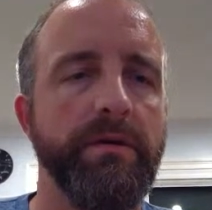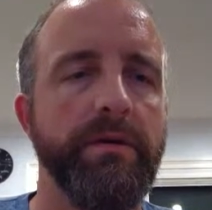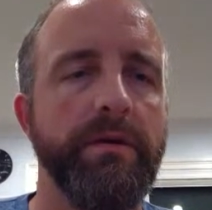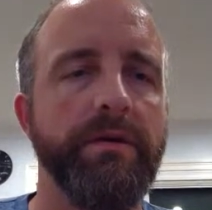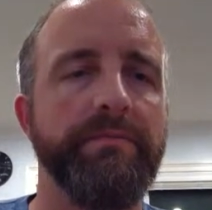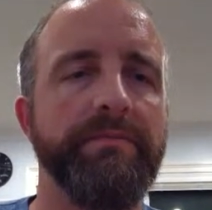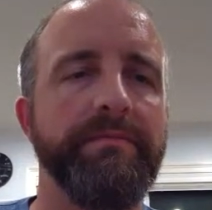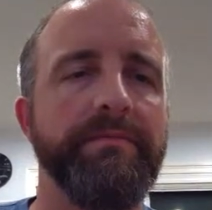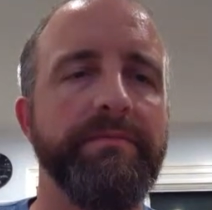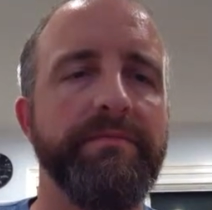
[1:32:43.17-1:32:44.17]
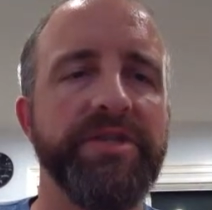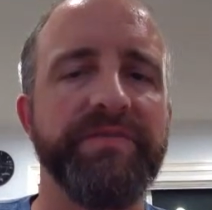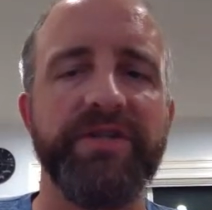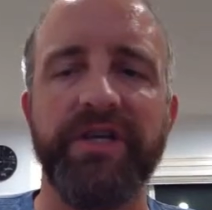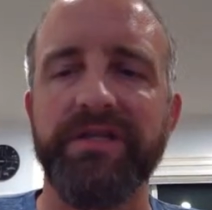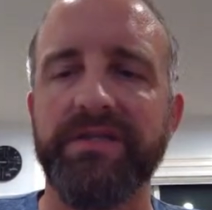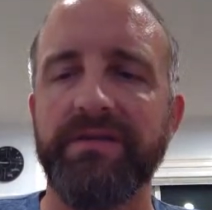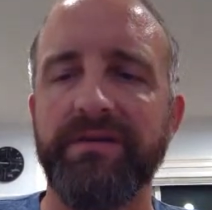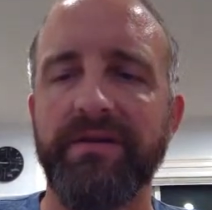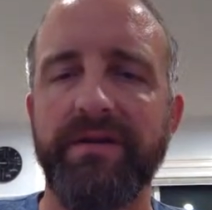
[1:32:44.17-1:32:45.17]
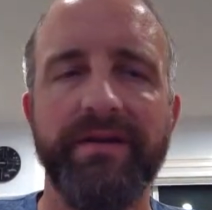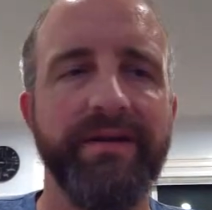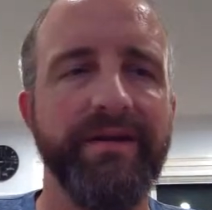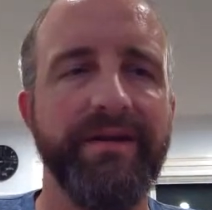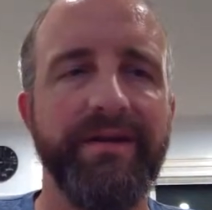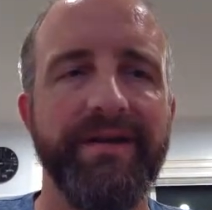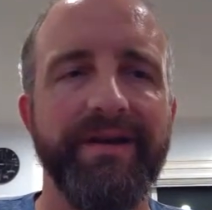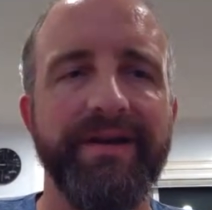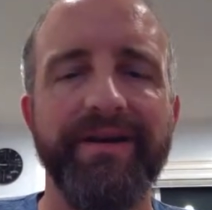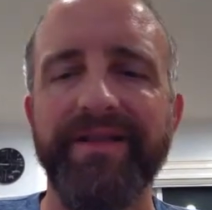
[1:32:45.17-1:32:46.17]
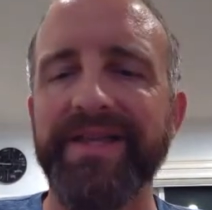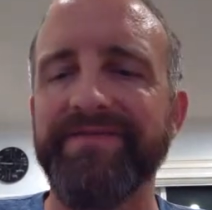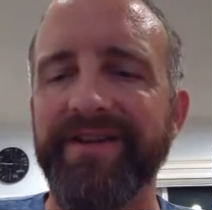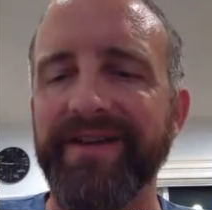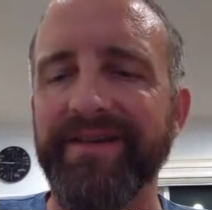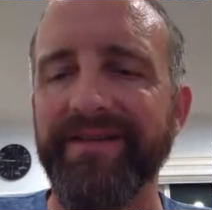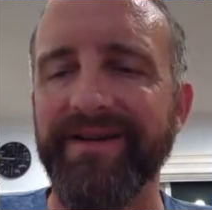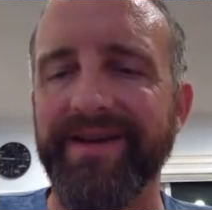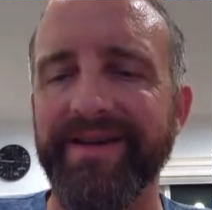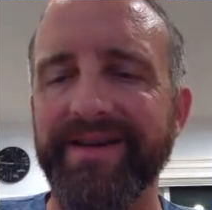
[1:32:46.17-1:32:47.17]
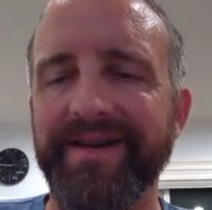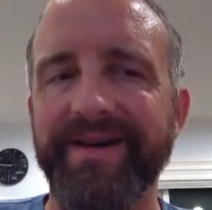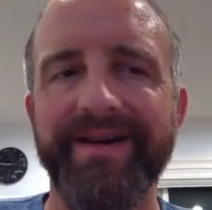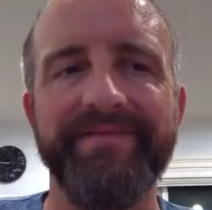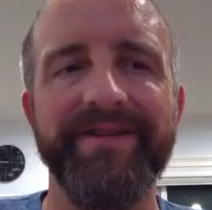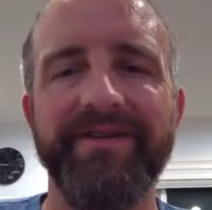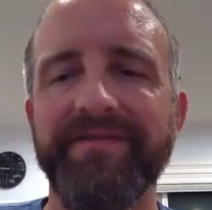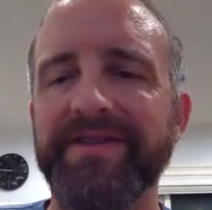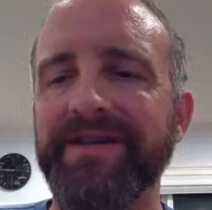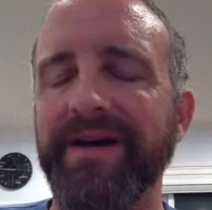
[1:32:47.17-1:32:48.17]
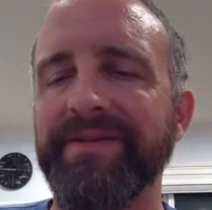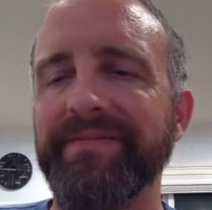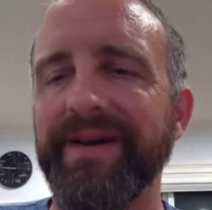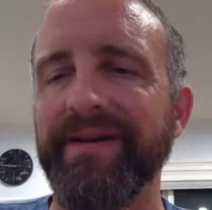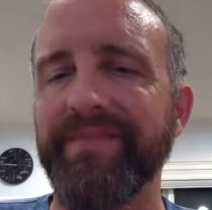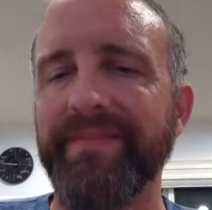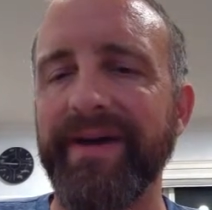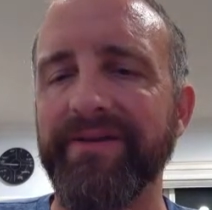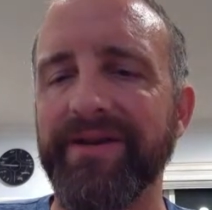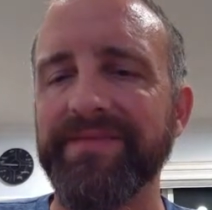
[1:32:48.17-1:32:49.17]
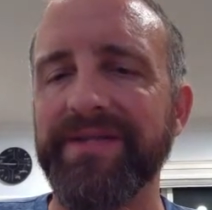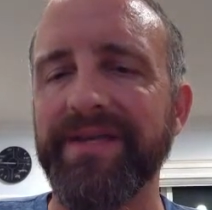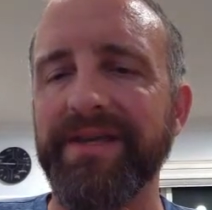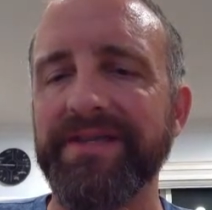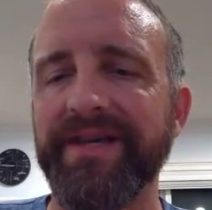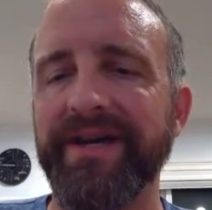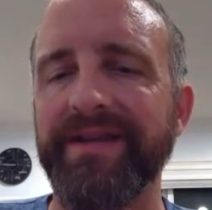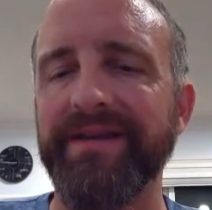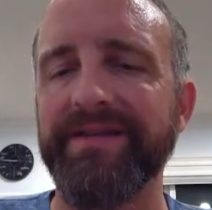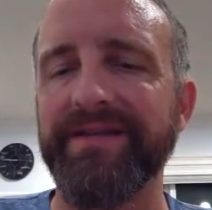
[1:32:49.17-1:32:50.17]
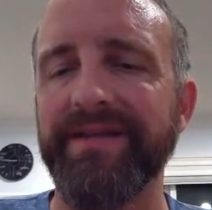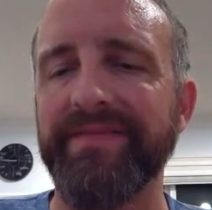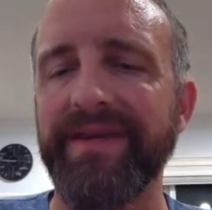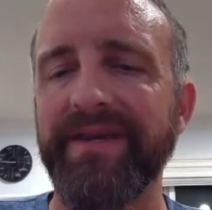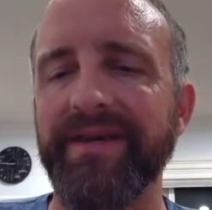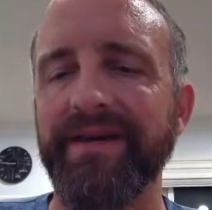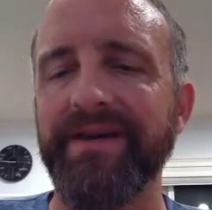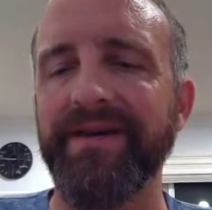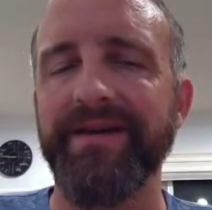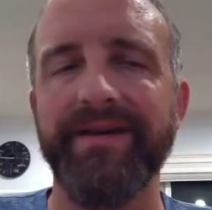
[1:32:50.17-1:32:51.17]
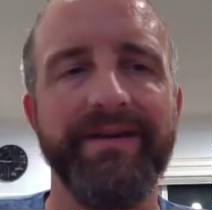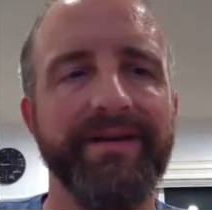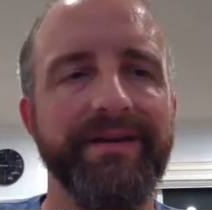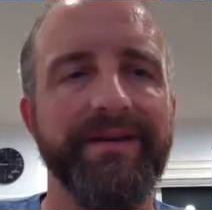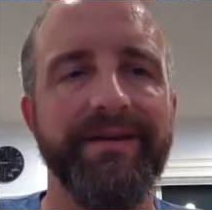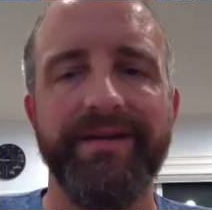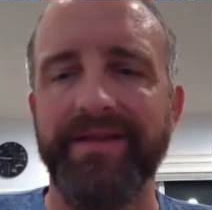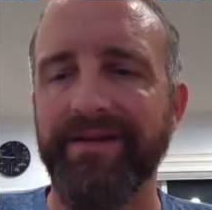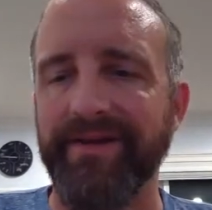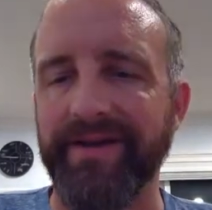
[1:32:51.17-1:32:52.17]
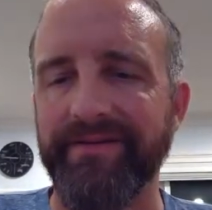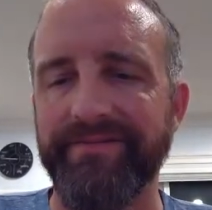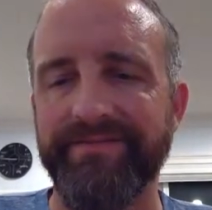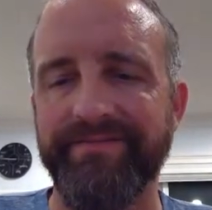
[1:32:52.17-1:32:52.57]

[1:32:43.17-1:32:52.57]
Oh, missed my chance. Oh, that's funny. Look, if I go off the top, then my paddle comes to the other side. So let me, there we go.